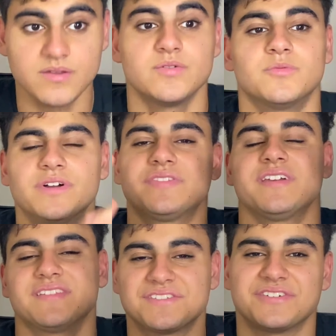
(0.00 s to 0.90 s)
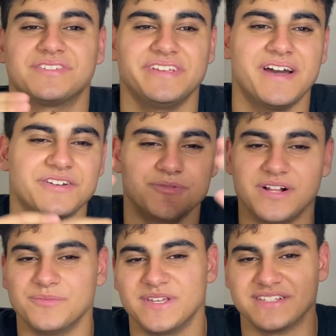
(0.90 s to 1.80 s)
One thing that's certainly
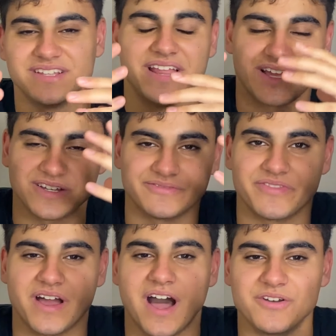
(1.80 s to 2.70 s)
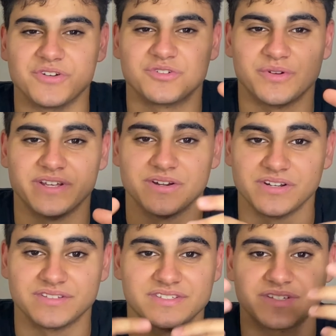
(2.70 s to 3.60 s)
underwhelming is the lack of the 120
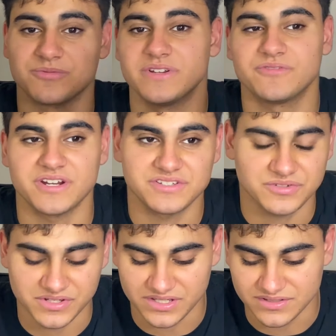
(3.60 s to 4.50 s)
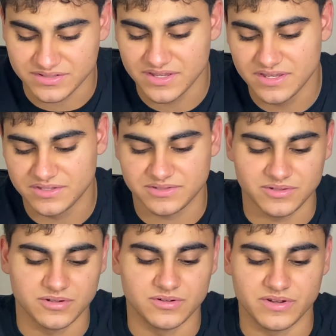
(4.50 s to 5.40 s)
hertz refresh screens.
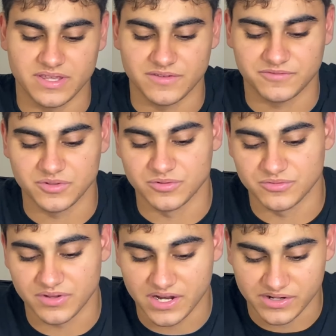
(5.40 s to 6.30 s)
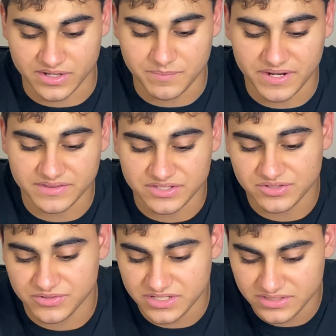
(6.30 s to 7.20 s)
So if you are comparing the
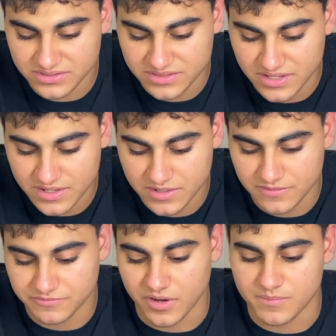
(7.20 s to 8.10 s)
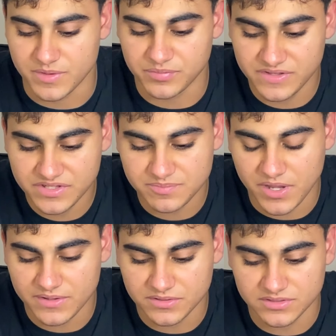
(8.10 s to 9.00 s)
screens from the previous
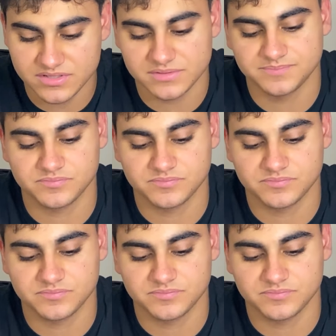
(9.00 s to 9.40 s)
models,